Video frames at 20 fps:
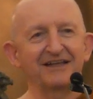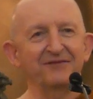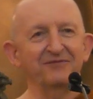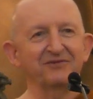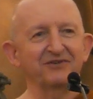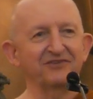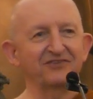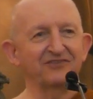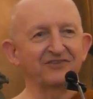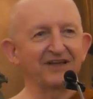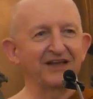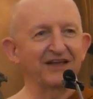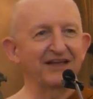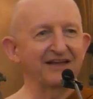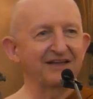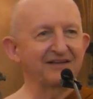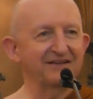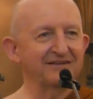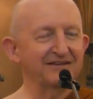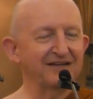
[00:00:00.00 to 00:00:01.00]
he would
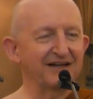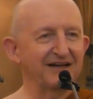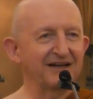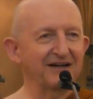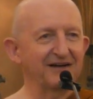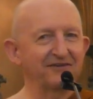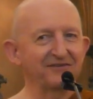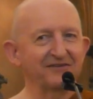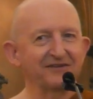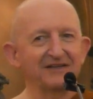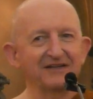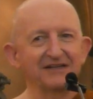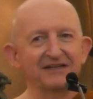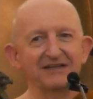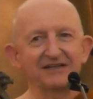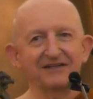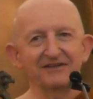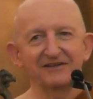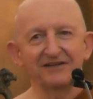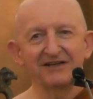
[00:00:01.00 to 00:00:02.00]
say how,
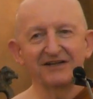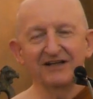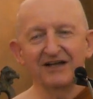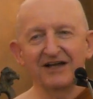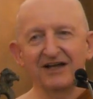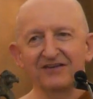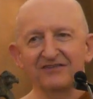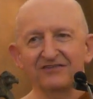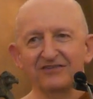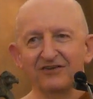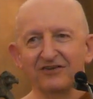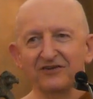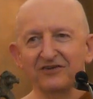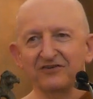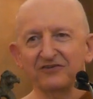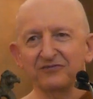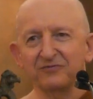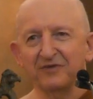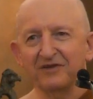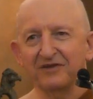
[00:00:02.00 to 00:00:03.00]
you know, as long
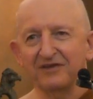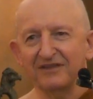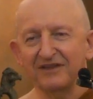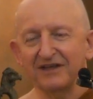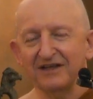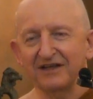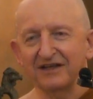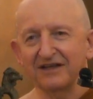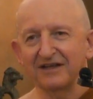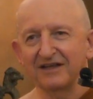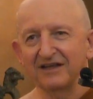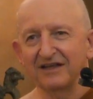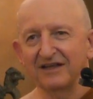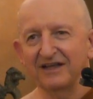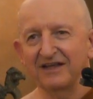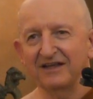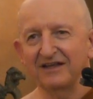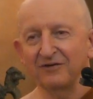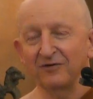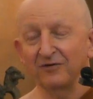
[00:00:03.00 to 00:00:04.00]
as we think,
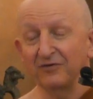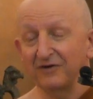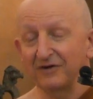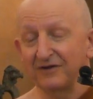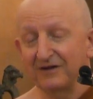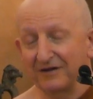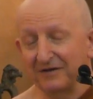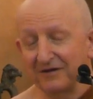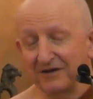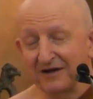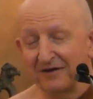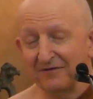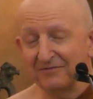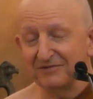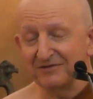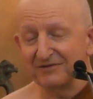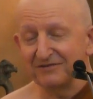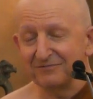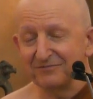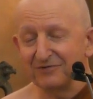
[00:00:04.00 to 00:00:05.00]
I
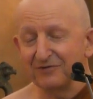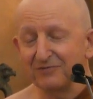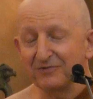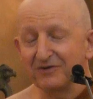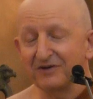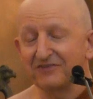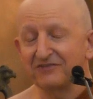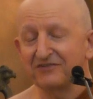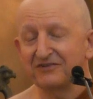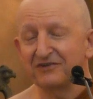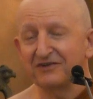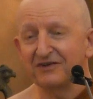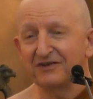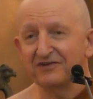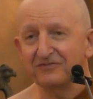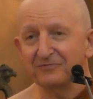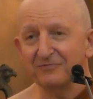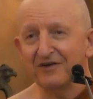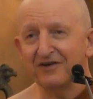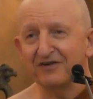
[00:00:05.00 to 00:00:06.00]
wouldn't put words into
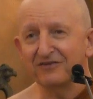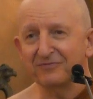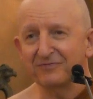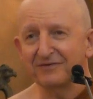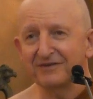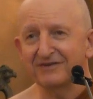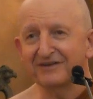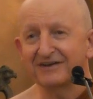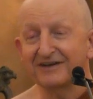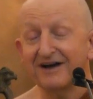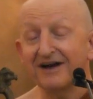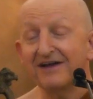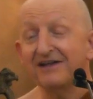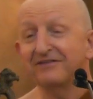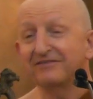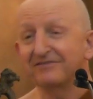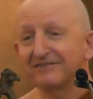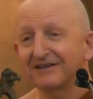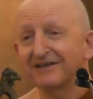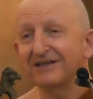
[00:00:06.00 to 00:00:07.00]
his mouth, but the
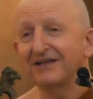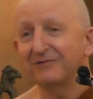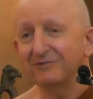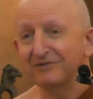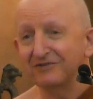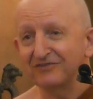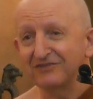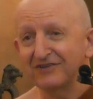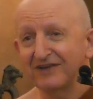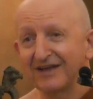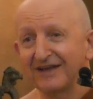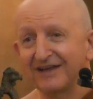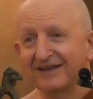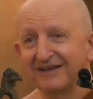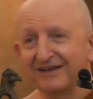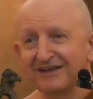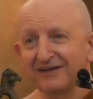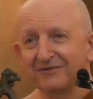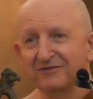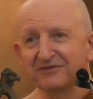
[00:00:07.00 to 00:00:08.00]
kind of thing he would say
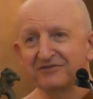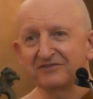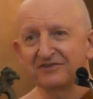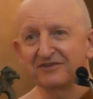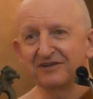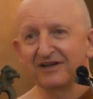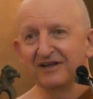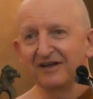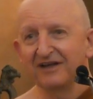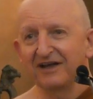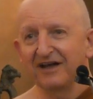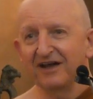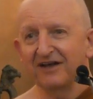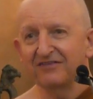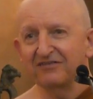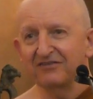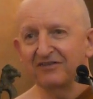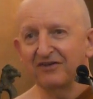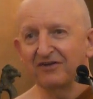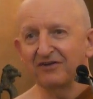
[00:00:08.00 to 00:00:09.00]
was that
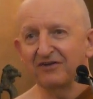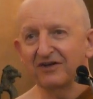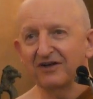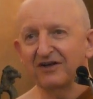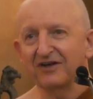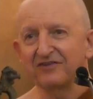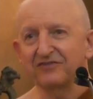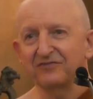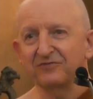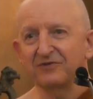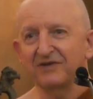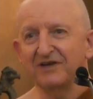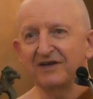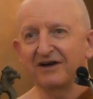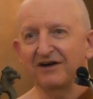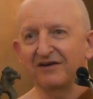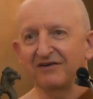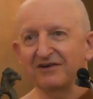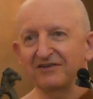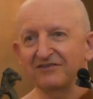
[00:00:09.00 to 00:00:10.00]
as long as we
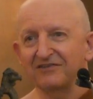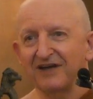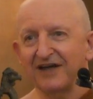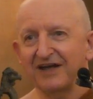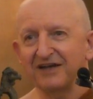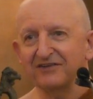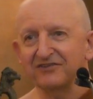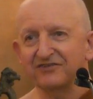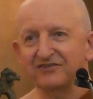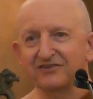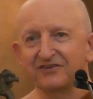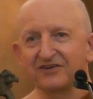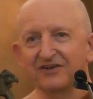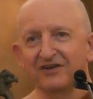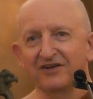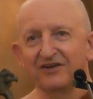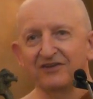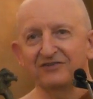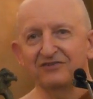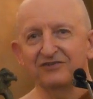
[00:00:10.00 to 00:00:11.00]
are attached
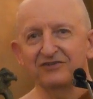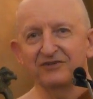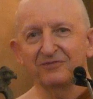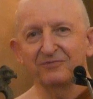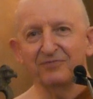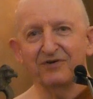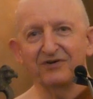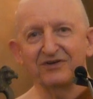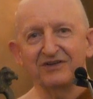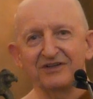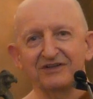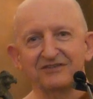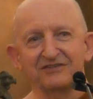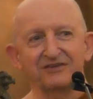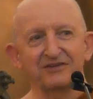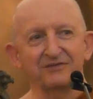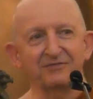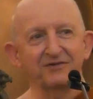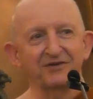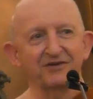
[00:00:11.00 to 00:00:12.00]
to the body,
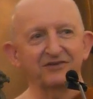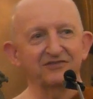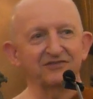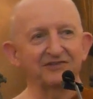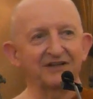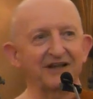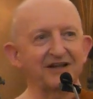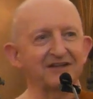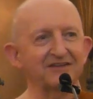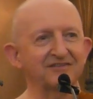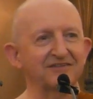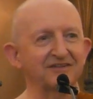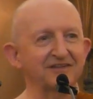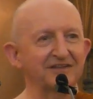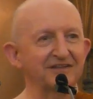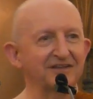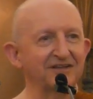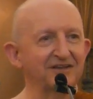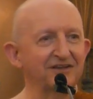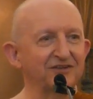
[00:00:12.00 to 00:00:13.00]
to the
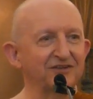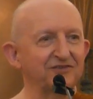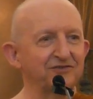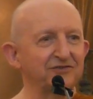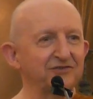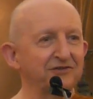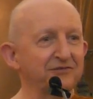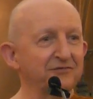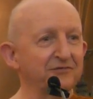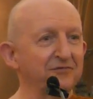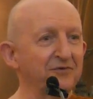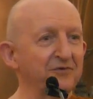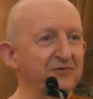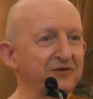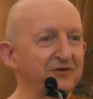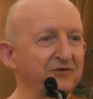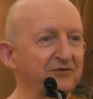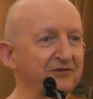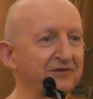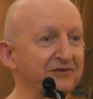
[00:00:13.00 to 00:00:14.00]
personality, to the what
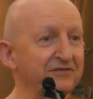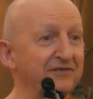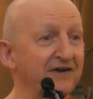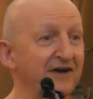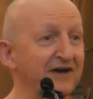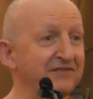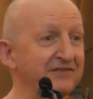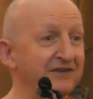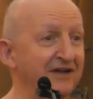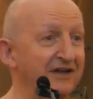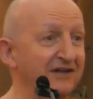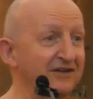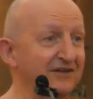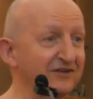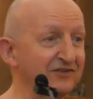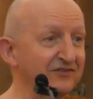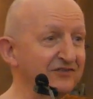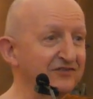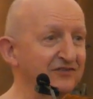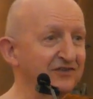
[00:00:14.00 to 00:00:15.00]
we call the five
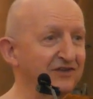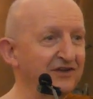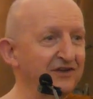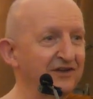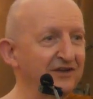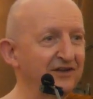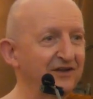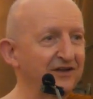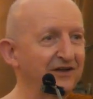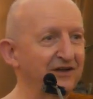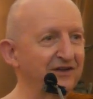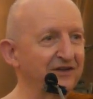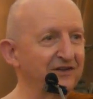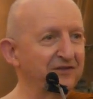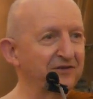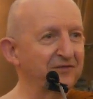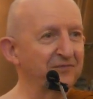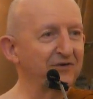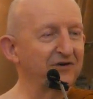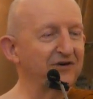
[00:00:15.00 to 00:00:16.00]
khandhas,
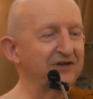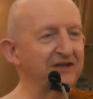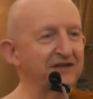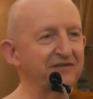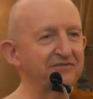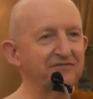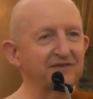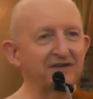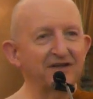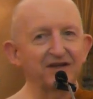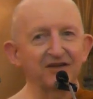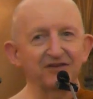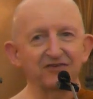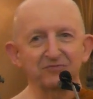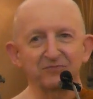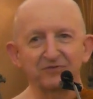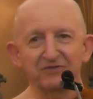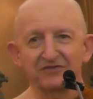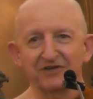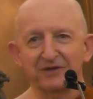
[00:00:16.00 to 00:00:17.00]
the body,
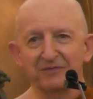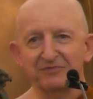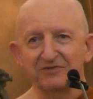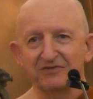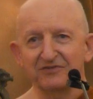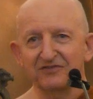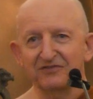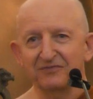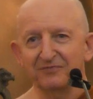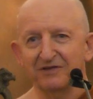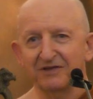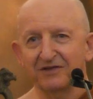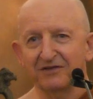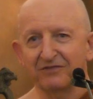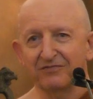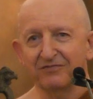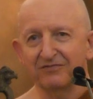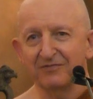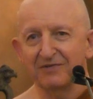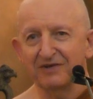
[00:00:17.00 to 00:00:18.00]
feelings, perceptions,
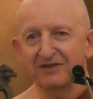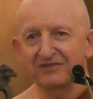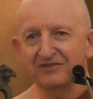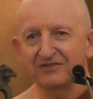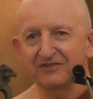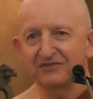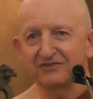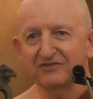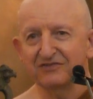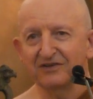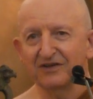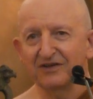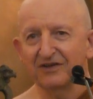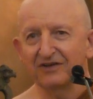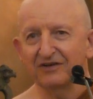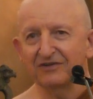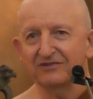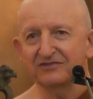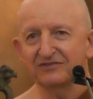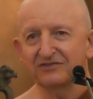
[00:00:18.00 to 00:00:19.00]
mental formations,
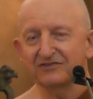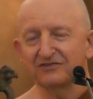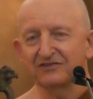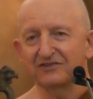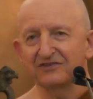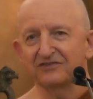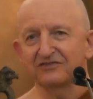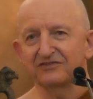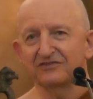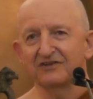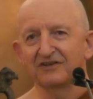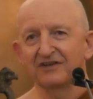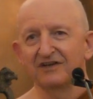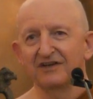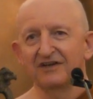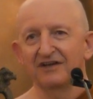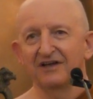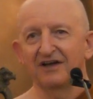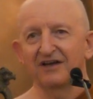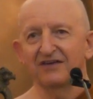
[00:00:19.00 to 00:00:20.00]
consciousness,
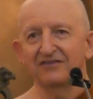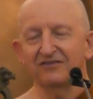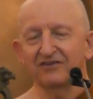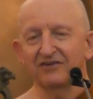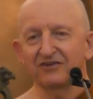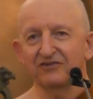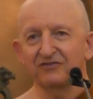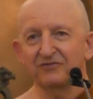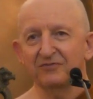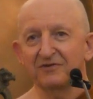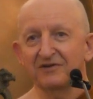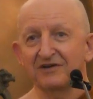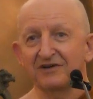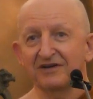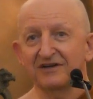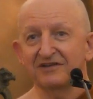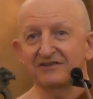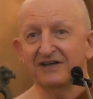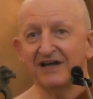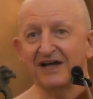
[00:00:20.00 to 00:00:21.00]
as long as we
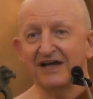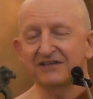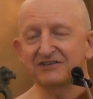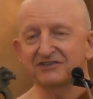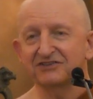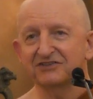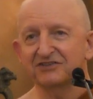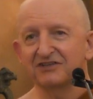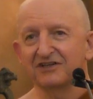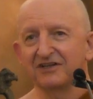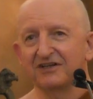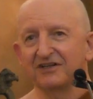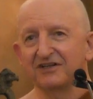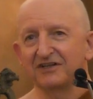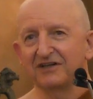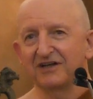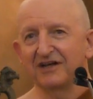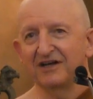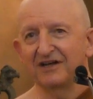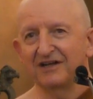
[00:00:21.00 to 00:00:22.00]
are attached
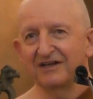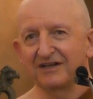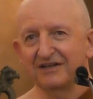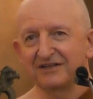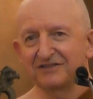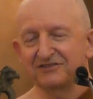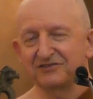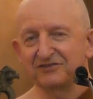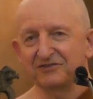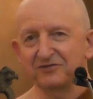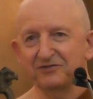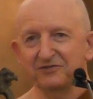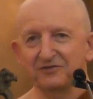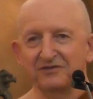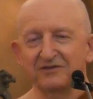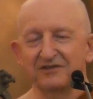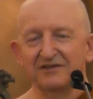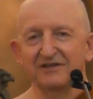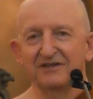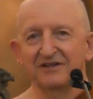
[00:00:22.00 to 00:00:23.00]

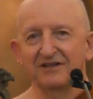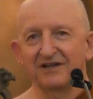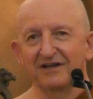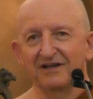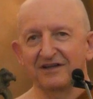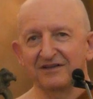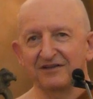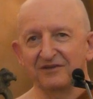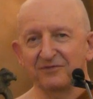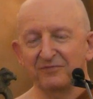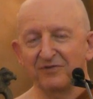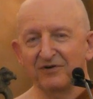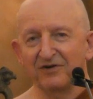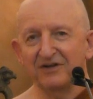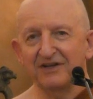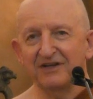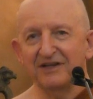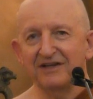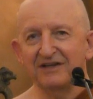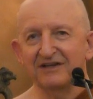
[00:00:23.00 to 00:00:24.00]
to the
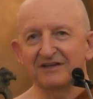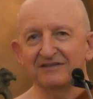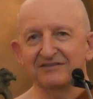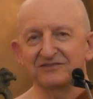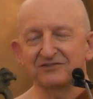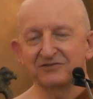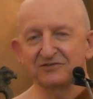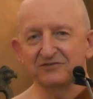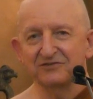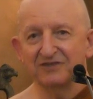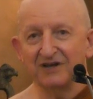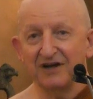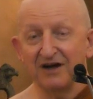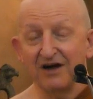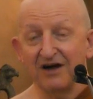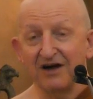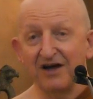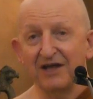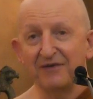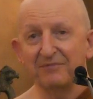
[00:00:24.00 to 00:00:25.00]
body, to
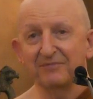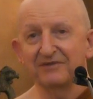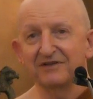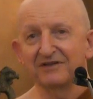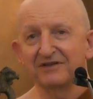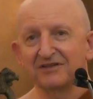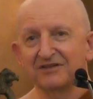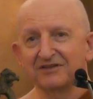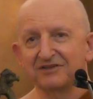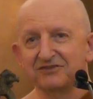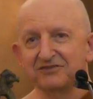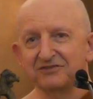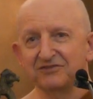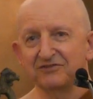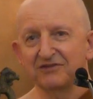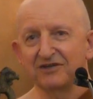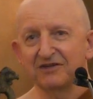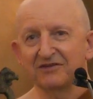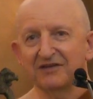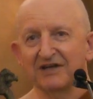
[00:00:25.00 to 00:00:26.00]
time,
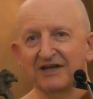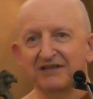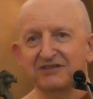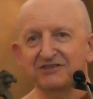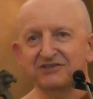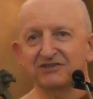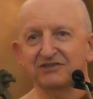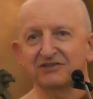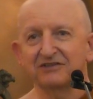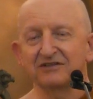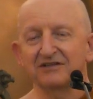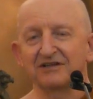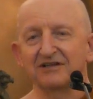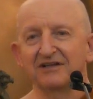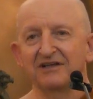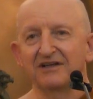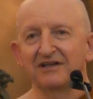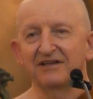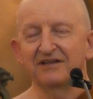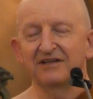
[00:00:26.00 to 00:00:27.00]
to location,
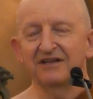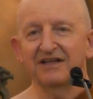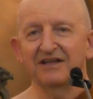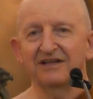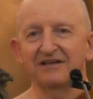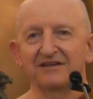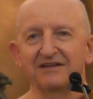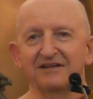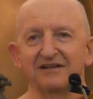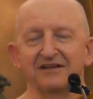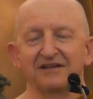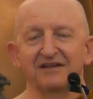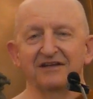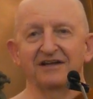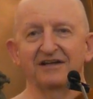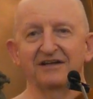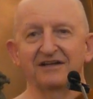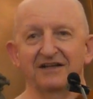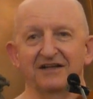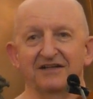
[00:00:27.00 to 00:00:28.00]
then
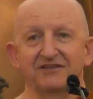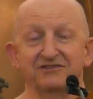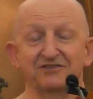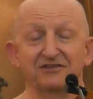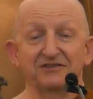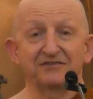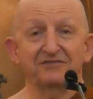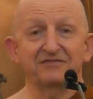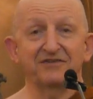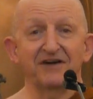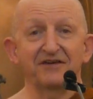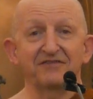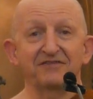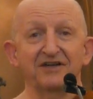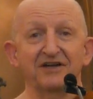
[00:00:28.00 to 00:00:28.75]
and to the five